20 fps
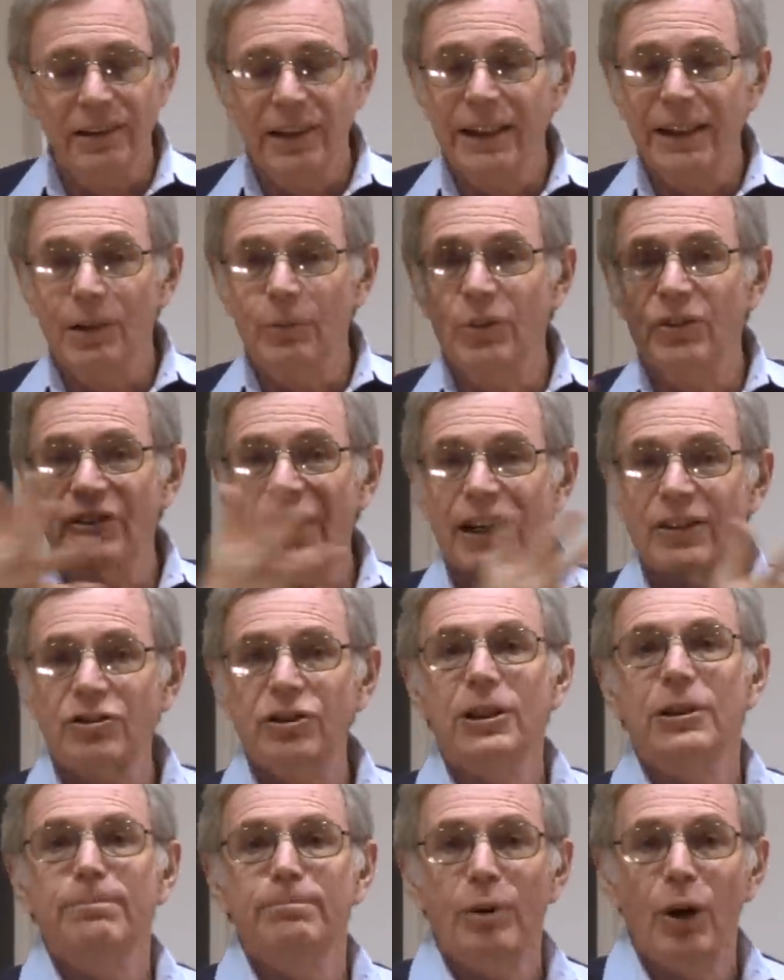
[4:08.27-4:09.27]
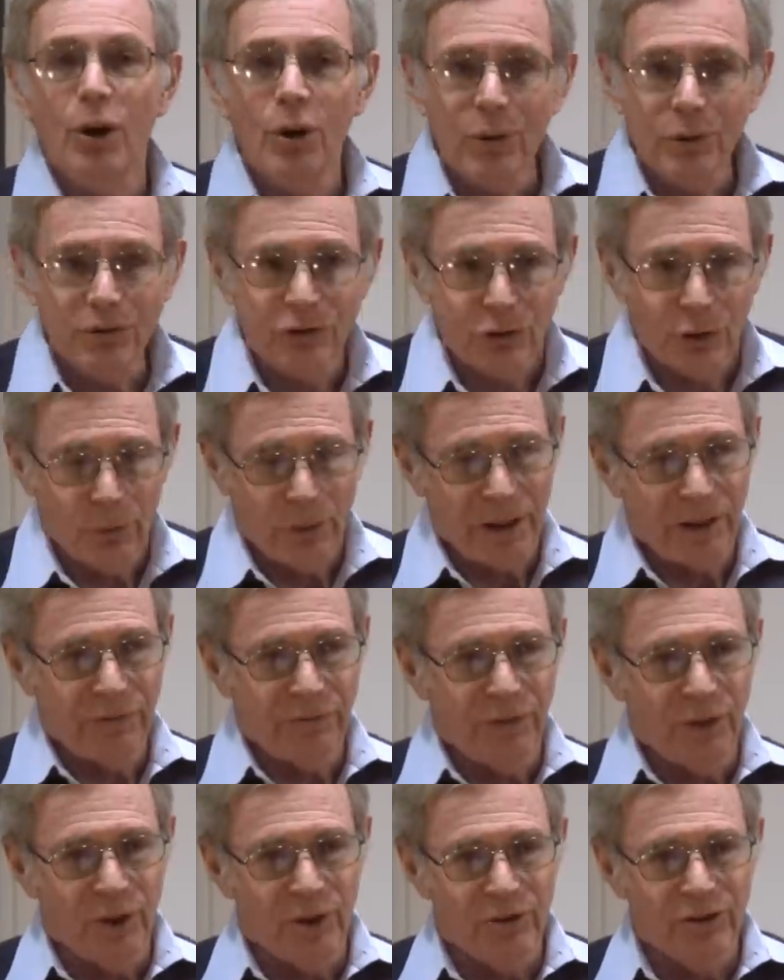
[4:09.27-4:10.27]
Lincoln was actually opposed to it at
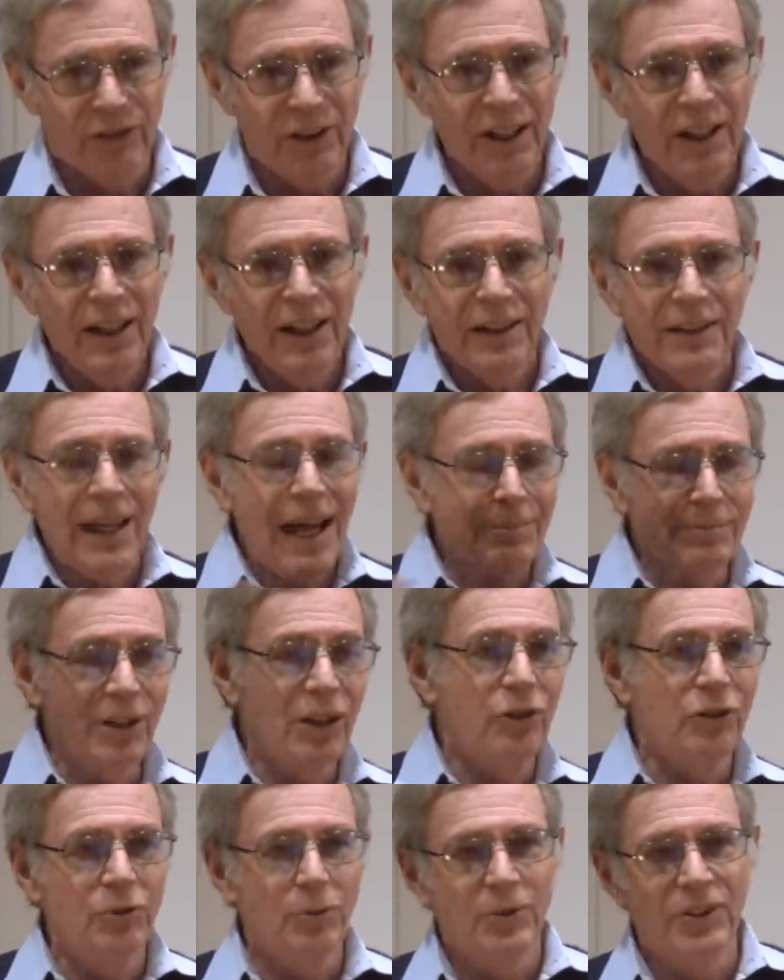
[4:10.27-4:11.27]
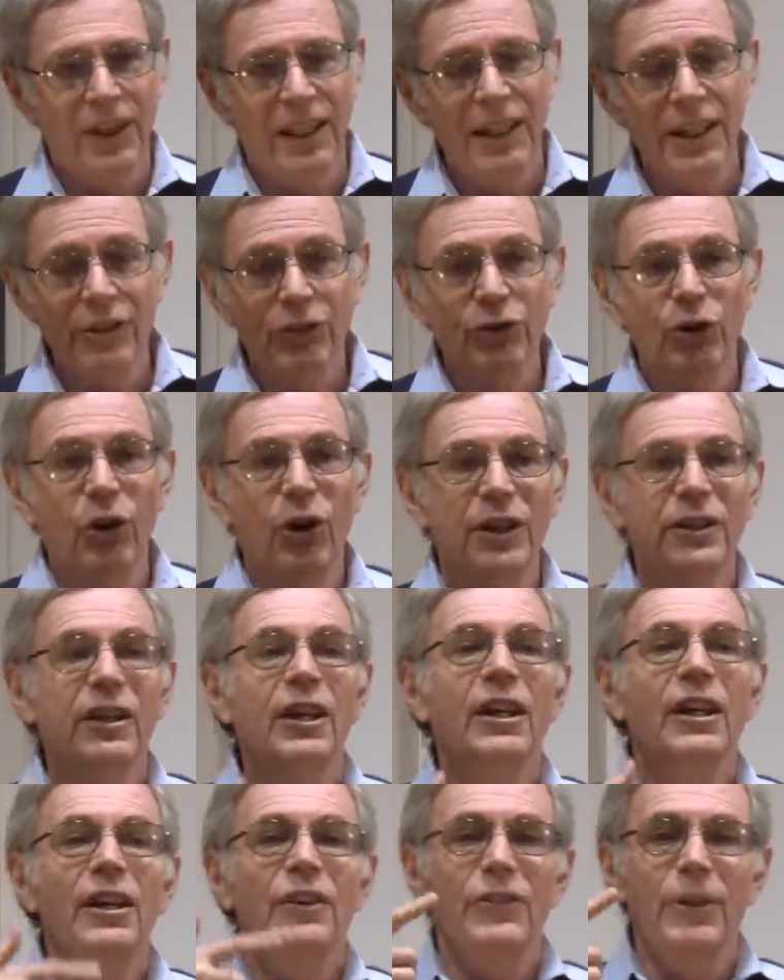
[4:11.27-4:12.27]
first, not because he, was, he thought
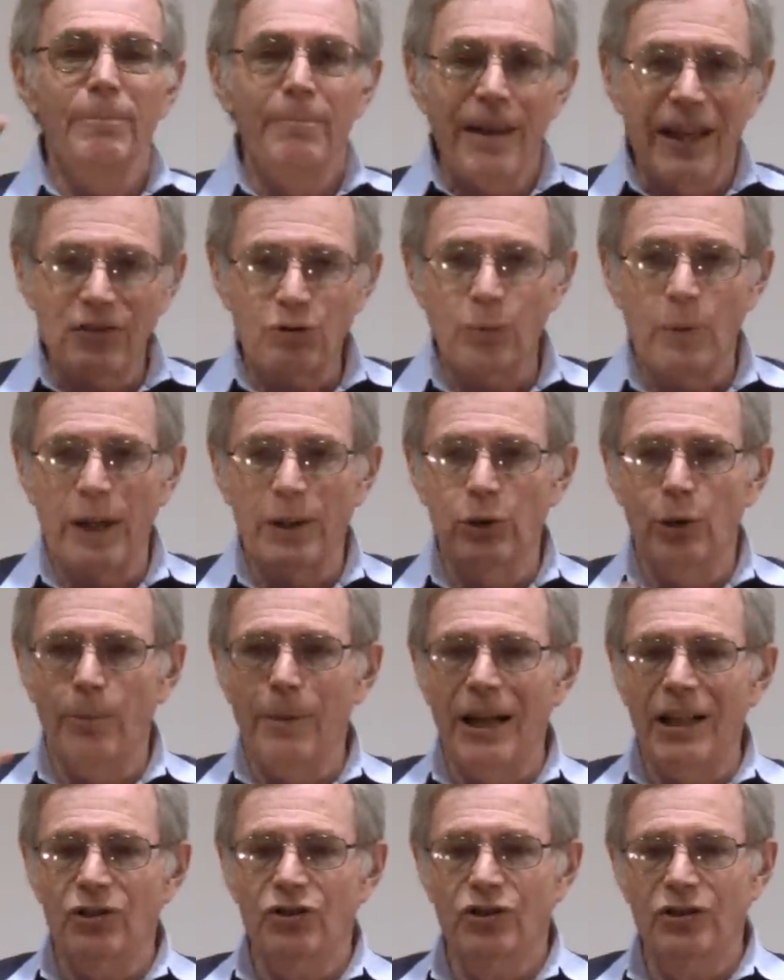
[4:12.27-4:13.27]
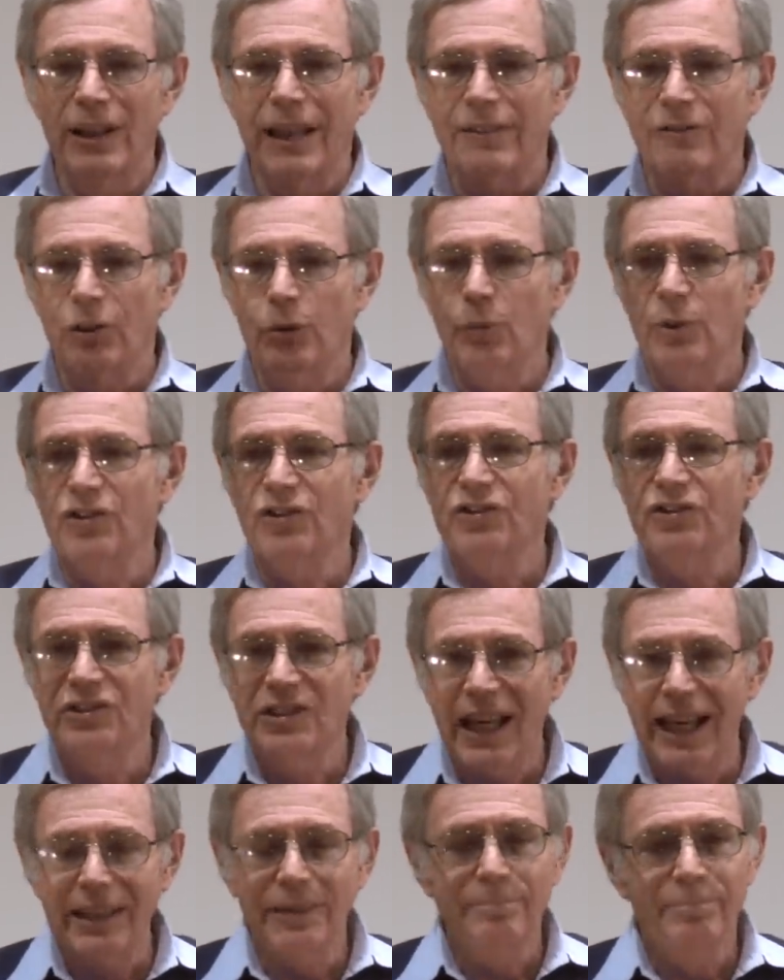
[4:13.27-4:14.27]
the best way to abolish slavery was
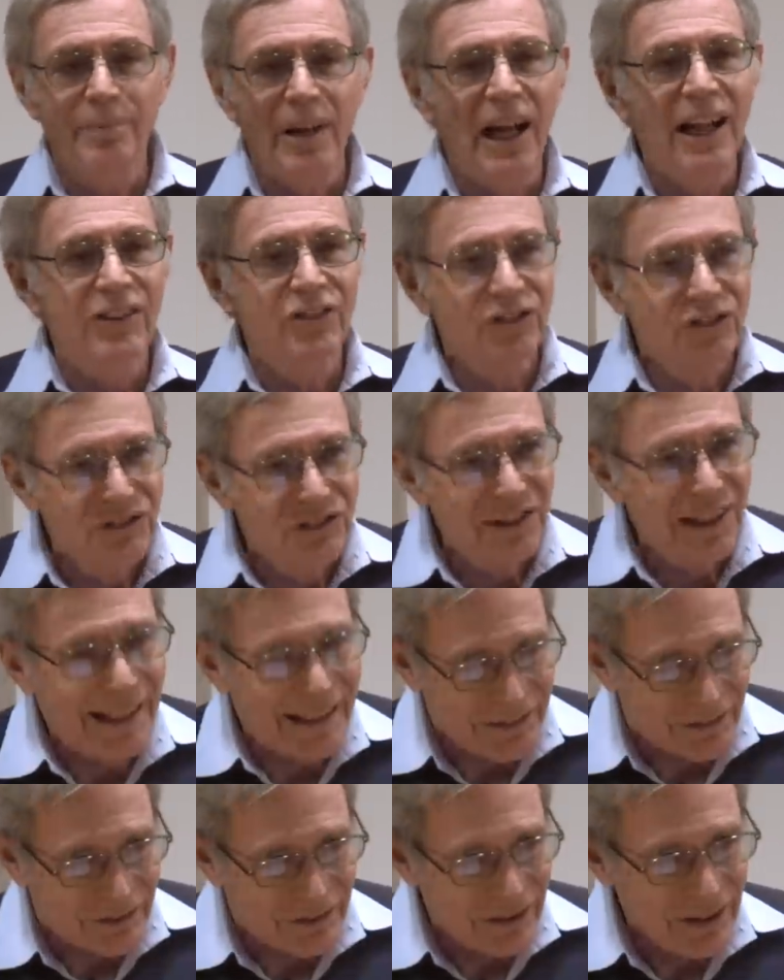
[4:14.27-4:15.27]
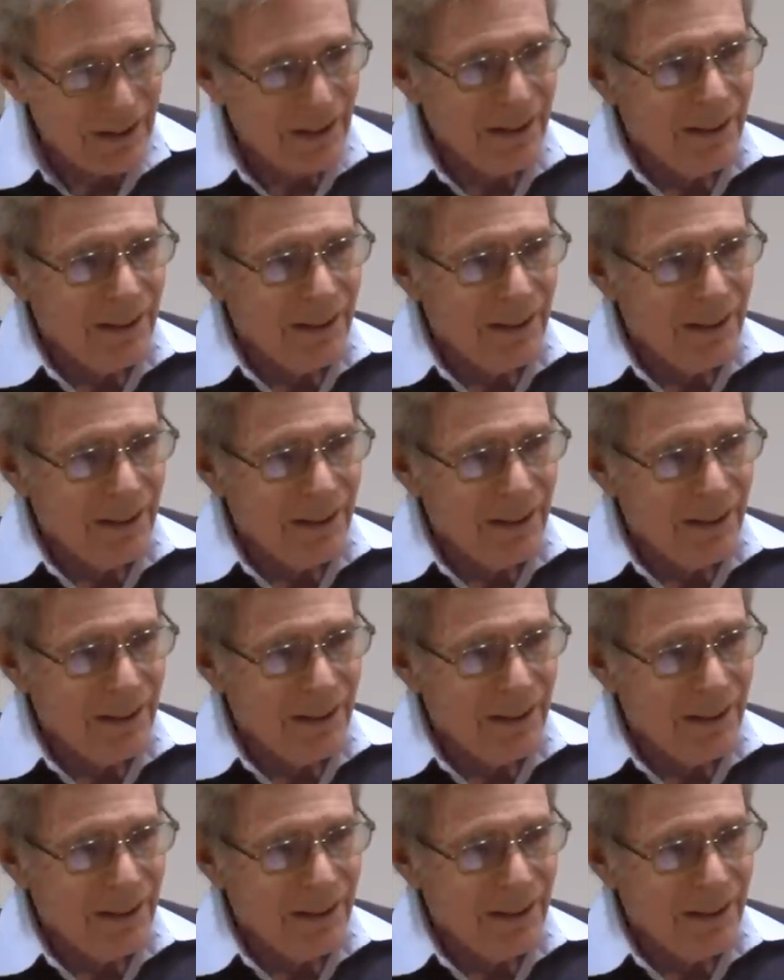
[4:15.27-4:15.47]
state by state.